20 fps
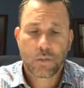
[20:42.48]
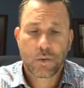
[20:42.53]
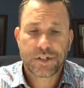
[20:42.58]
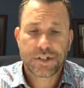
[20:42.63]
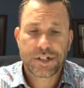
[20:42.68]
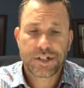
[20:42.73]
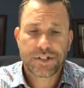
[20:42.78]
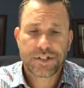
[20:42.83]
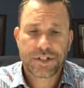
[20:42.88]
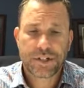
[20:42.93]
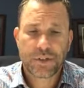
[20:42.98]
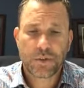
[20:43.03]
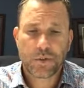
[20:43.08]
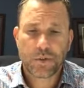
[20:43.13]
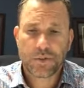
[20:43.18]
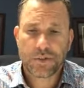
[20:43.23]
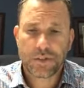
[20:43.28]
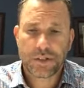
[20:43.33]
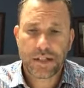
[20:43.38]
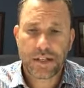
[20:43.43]
which is
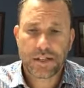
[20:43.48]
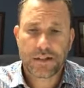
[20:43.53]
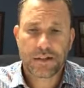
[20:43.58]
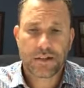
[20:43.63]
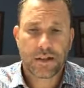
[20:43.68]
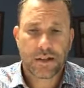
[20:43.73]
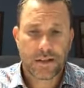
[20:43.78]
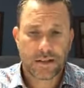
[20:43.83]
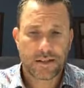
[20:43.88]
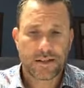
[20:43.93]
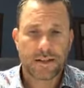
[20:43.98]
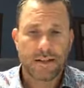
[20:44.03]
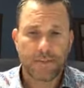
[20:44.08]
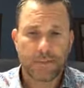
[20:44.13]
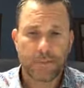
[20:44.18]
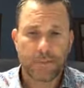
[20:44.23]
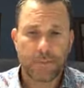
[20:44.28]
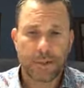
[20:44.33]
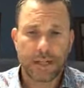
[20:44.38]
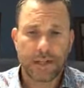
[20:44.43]
used in
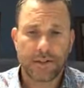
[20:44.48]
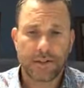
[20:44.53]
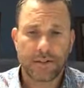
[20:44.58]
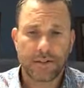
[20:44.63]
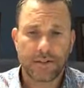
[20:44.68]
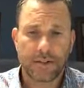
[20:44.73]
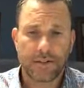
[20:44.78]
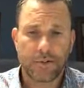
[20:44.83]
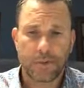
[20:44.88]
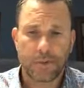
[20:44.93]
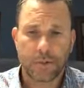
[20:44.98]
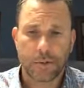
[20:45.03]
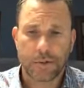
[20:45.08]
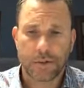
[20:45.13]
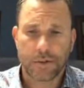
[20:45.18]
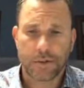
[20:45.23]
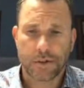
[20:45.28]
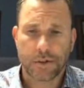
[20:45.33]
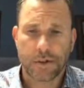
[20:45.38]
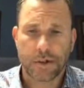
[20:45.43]
different pieces of
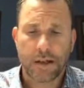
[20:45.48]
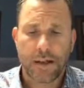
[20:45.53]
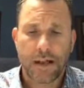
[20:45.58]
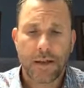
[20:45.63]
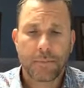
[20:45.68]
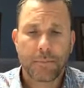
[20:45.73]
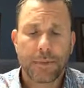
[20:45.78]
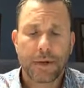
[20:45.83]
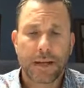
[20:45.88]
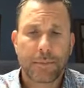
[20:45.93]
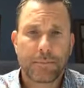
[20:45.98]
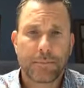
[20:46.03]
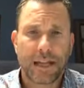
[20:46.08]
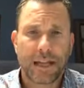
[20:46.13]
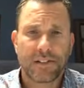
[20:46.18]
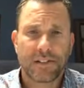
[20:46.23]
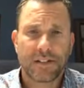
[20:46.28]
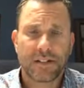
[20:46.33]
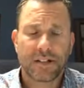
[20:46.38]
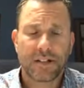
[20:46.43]
scripture, but it
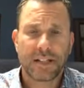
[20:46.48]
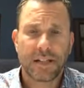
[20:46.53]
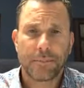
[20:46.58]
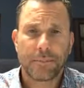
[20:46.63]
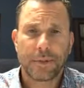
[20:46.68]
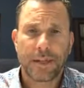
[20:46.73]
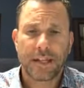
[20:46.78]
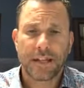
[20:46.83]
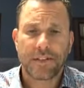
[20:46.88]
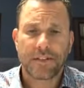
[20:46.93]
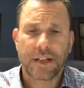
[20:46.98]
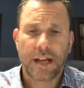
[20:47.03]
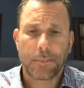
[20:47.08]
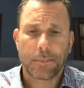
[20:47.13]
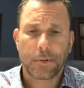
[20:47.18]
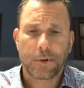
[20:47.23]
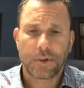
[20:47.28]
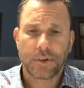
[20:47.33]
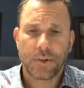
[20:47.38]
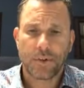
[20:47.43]
basically means
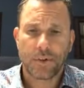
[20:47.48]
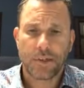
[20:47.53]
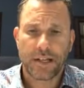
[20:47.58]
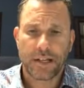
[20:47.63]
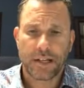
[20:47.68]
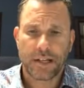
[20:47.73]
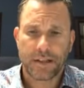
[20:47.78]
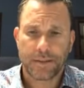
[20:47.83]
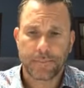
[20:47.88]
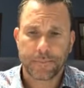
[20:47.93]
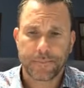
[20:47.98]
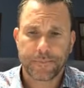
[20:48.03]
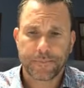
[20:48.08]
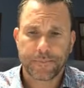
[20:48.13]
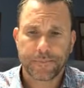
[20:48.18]
opportunity.